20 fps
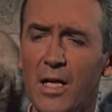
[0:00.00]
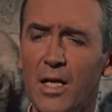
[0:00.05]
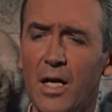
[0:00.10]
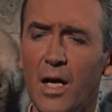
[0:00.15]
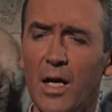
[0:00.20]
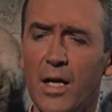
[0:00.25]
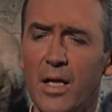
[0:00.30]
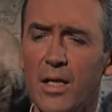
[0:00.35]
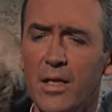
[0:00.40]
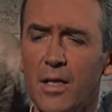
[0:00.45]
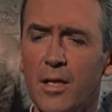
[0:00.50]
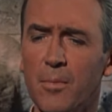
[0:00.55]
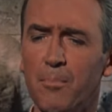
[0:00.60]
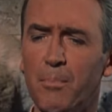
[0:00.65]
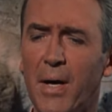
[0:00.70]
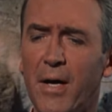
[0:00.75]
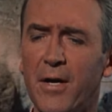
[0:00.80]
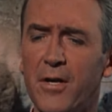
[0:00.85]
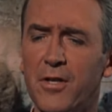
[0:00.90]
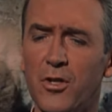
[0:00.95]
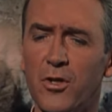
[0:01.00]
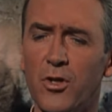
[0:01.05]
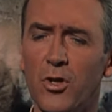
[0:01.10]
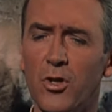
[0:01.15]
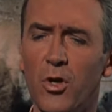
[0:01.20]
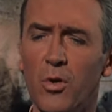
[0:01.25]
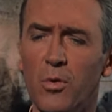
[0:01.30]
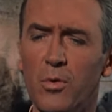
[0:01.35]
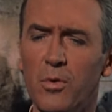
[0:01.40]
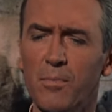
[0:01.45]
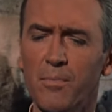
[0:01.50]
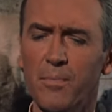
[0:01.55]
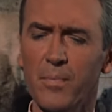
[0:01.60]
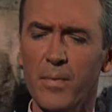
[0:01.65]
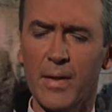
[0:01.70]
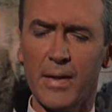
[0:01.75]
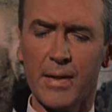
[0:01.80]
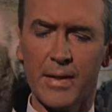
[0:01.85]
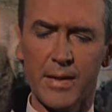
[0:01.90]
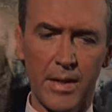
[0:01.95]
Book and Candle. So it'll be a very
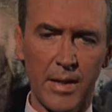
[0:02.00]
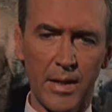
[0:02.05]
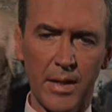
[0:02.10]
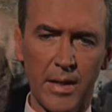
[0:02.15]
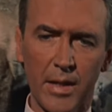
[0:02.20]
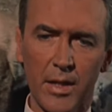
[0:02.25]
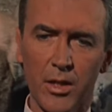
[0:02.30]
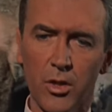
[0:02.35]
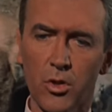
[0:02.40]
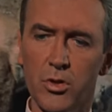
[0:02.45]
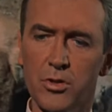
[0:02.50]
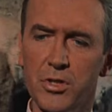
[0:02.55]
witchy